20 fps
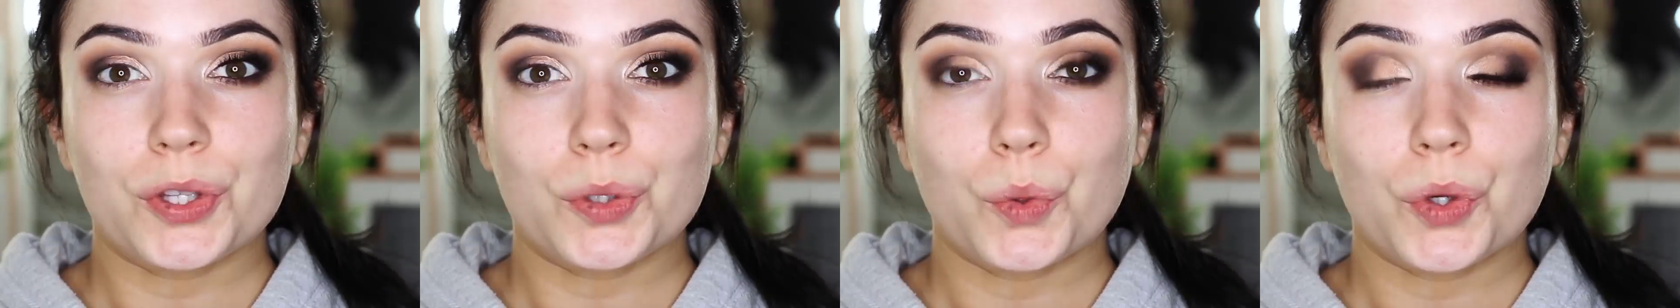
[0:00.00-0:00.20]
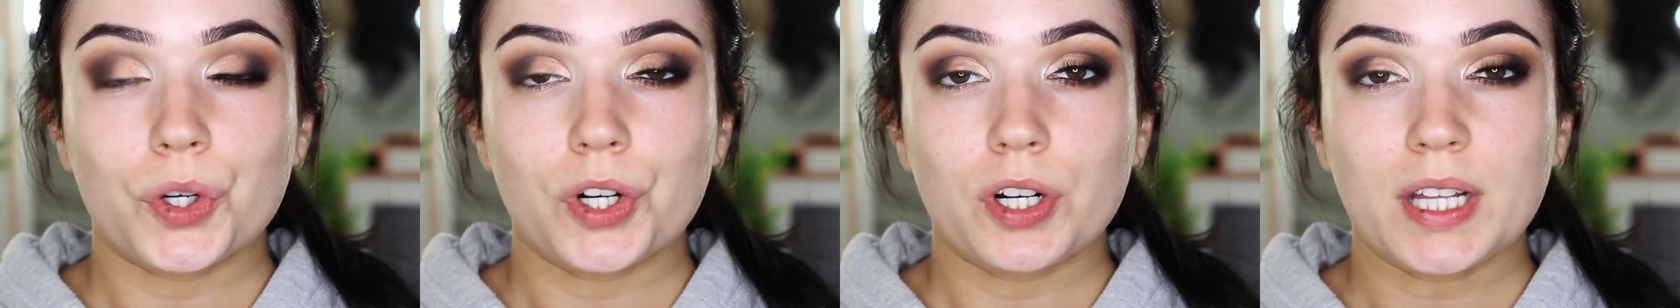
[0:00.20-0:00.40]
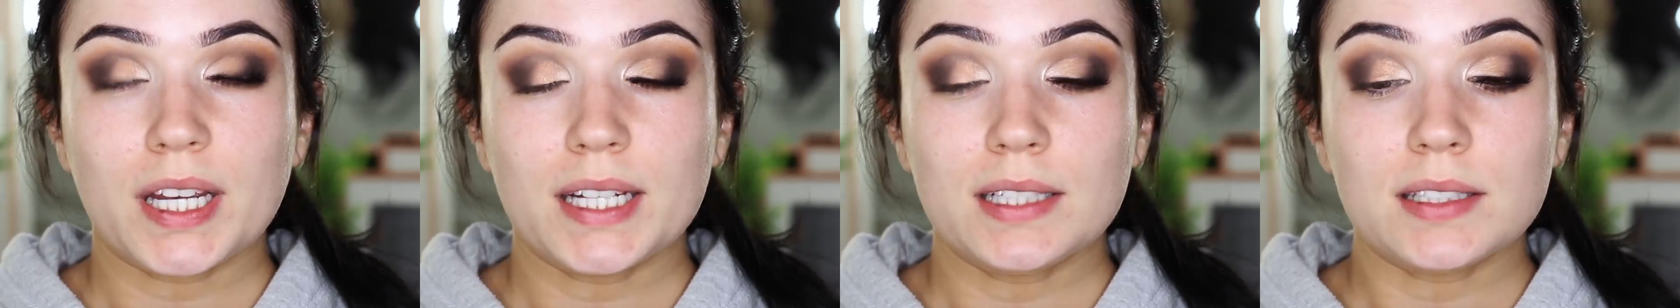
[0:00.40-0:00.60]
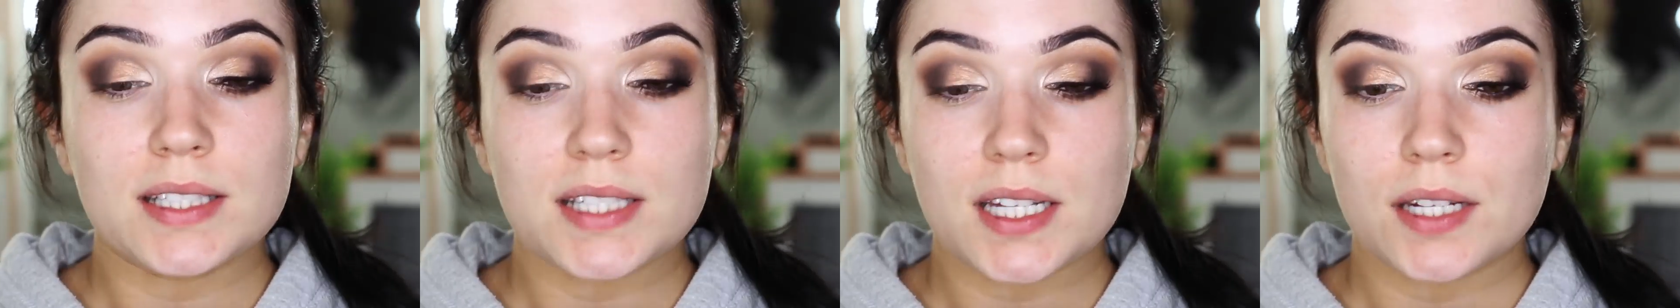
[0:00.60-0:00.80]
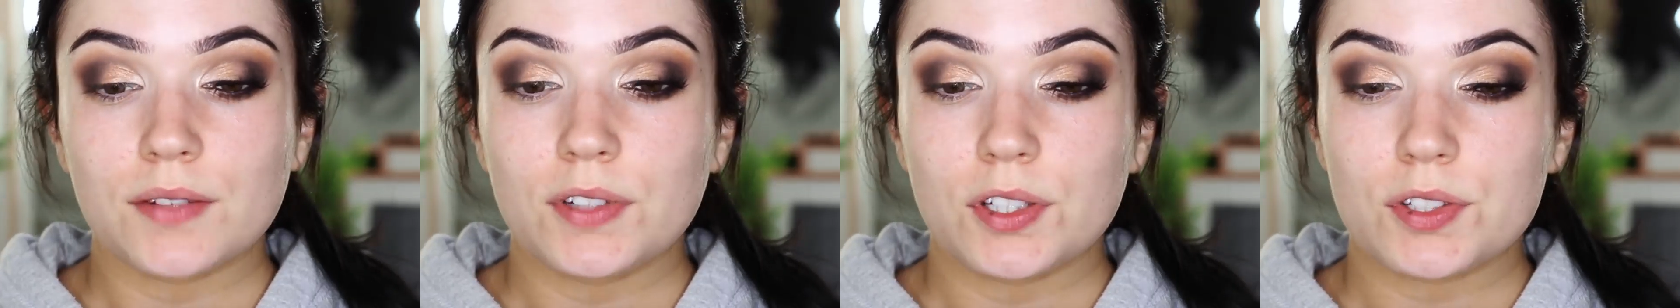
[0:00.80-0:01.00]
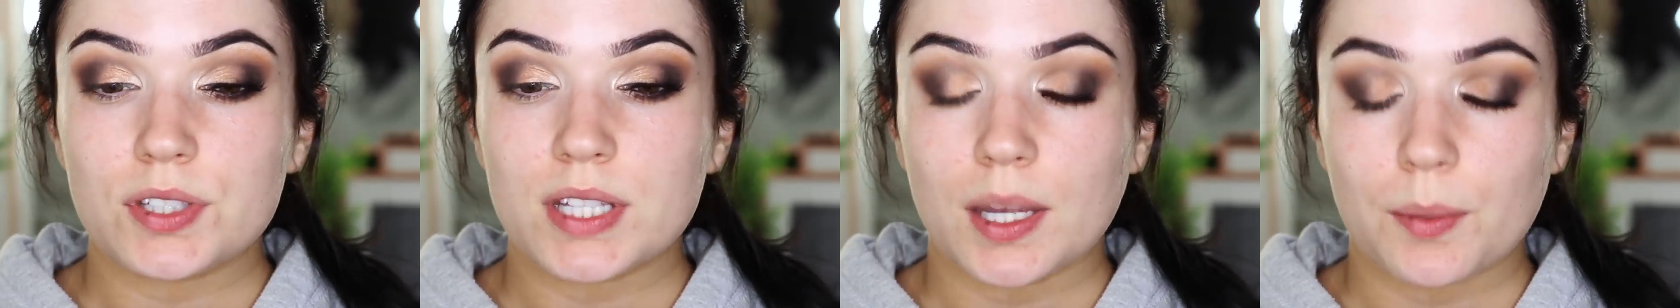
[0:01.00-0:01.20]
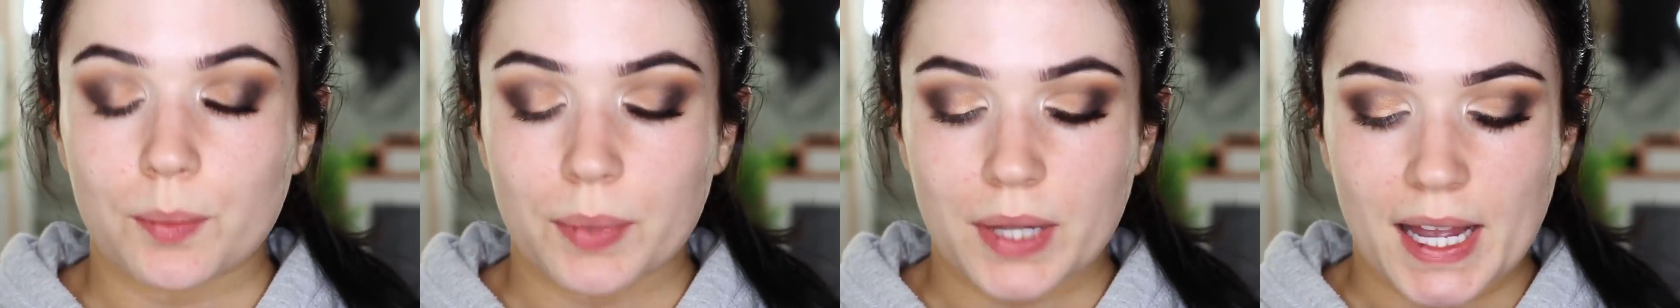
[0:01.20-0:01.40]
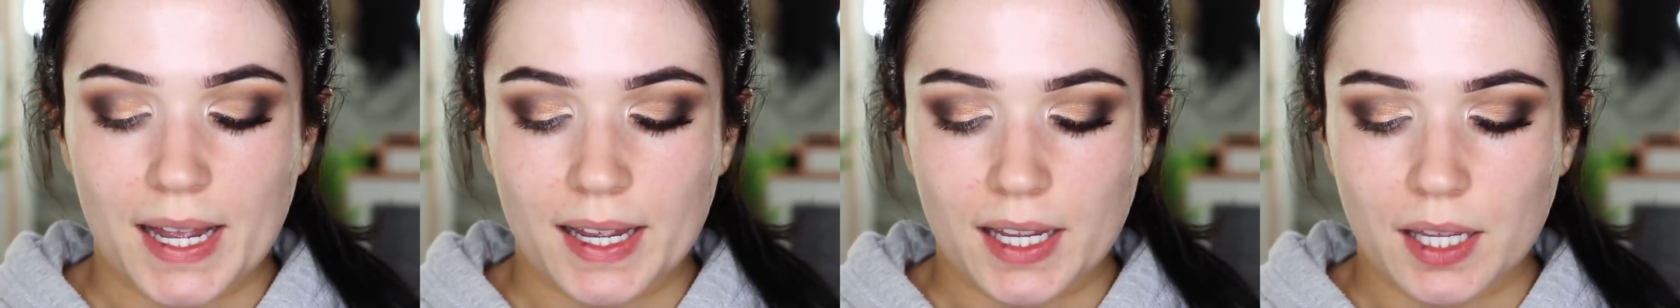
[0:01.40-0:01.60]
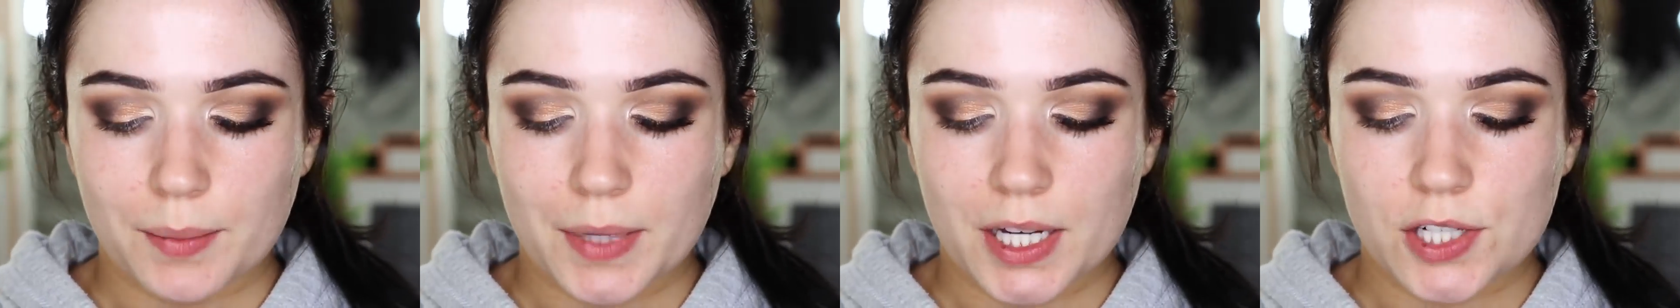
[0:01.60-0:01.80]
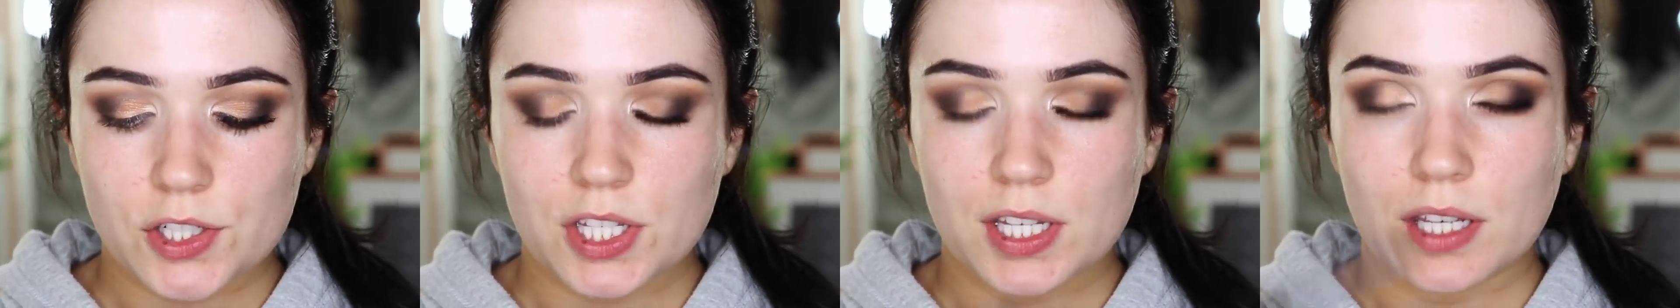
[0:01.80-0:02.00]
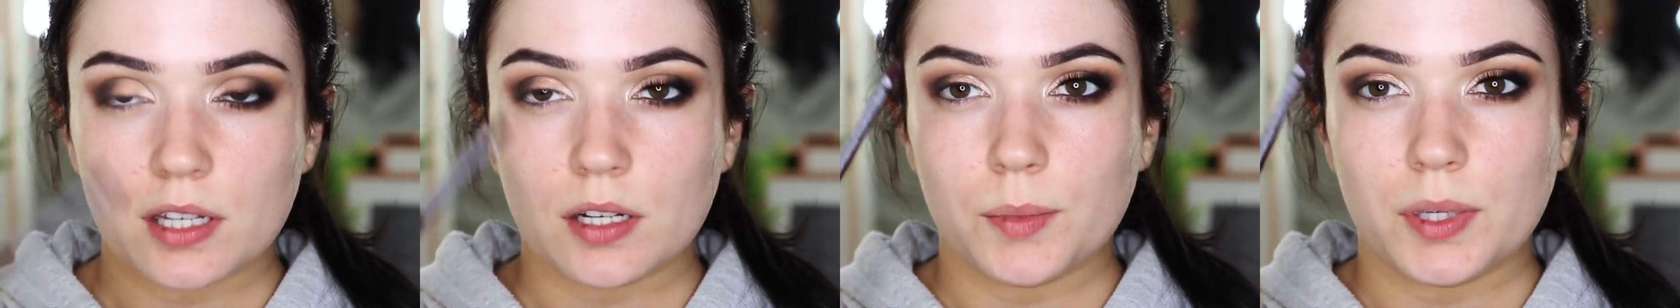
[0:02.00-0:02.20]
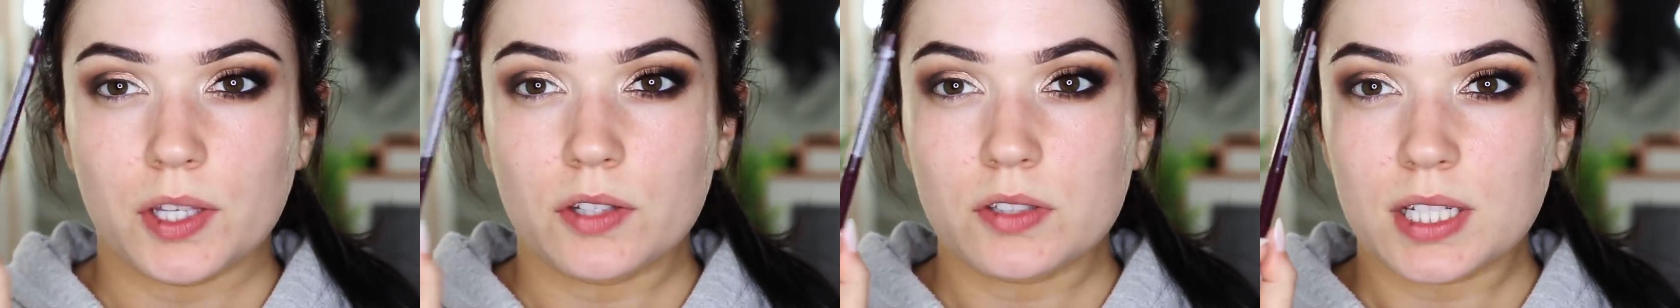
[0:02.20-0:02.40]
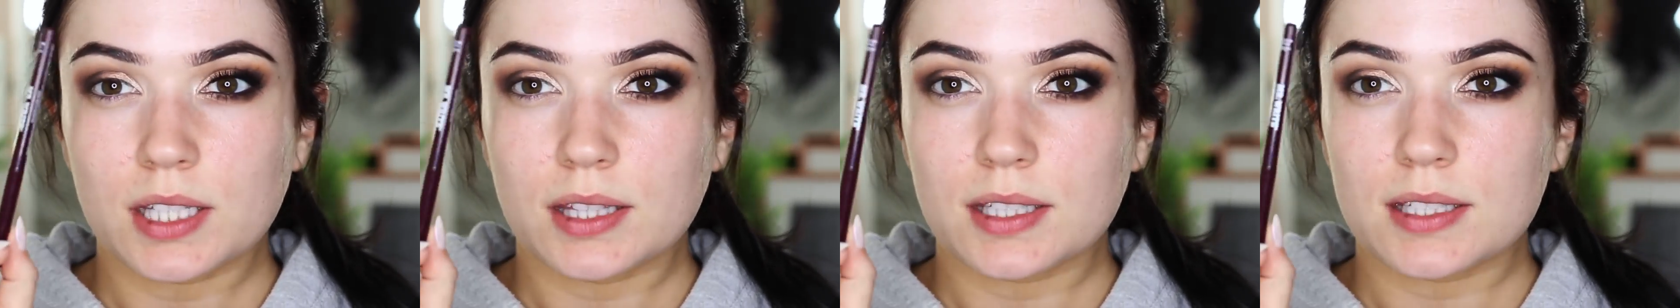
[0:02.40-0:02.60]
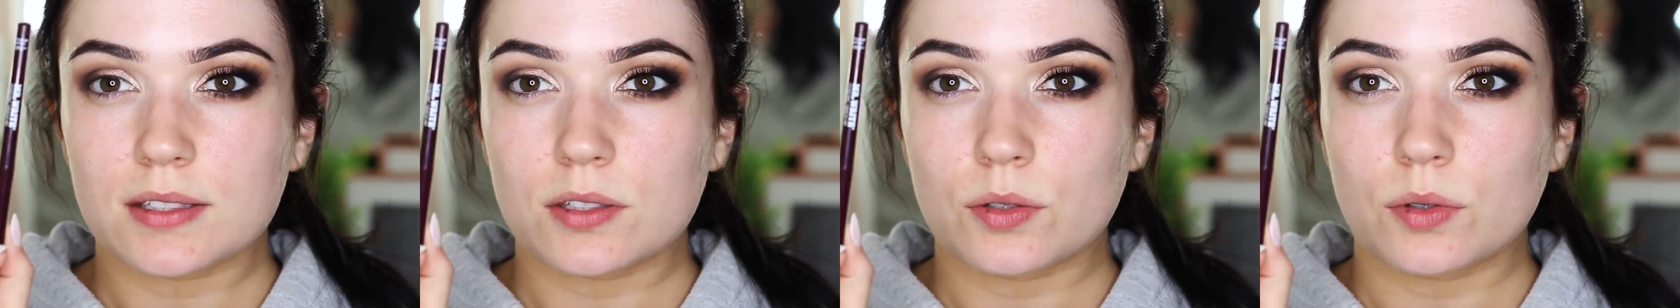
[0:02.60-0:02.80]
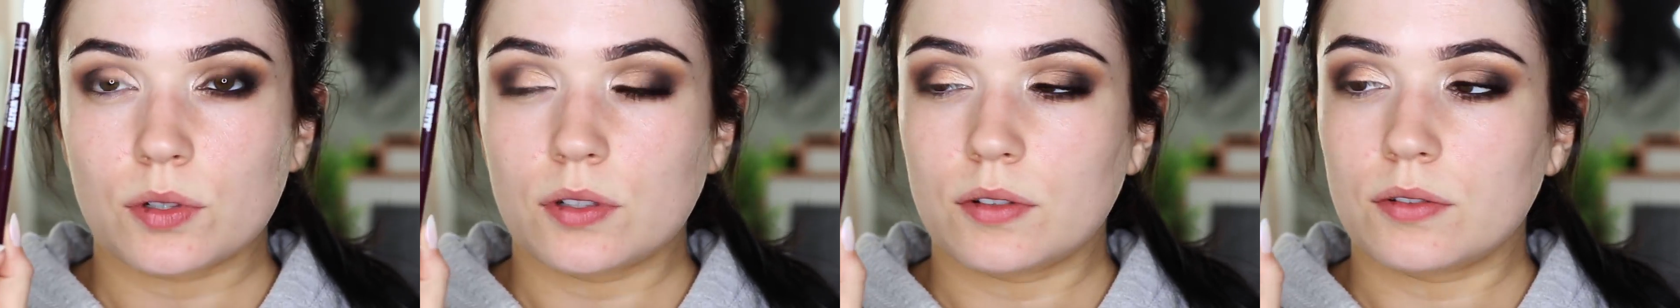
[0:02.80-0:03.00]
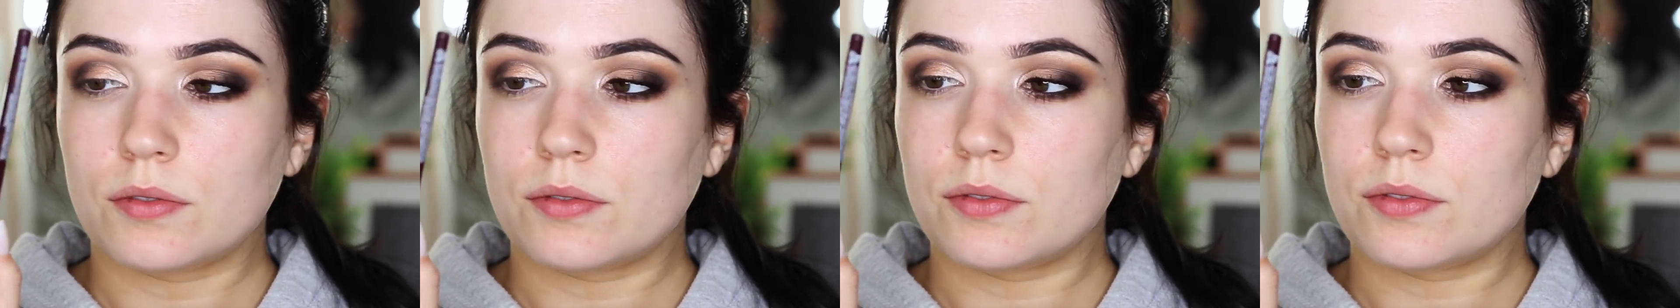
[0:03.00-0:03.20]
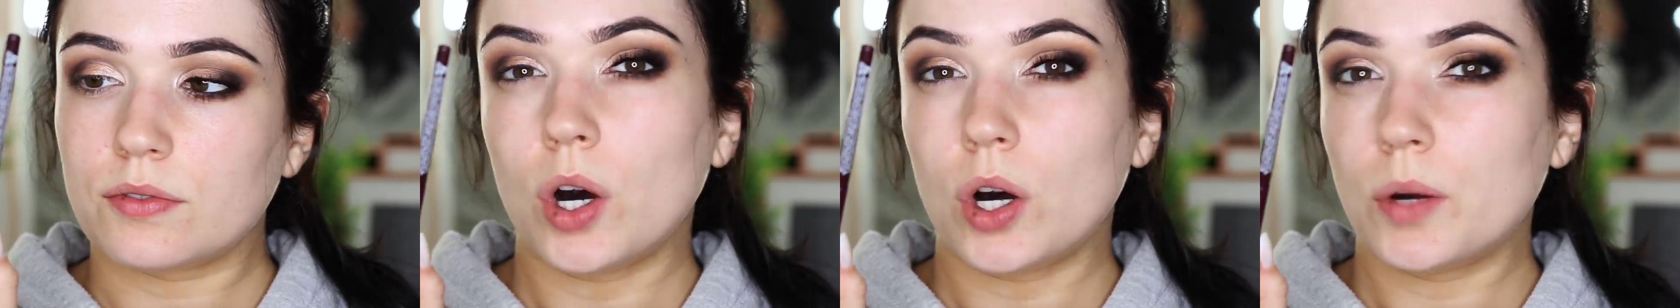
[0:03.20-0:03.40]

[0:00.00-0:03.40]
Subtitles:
On the waterline, instead of using a black, I'm actually going to be using this sort of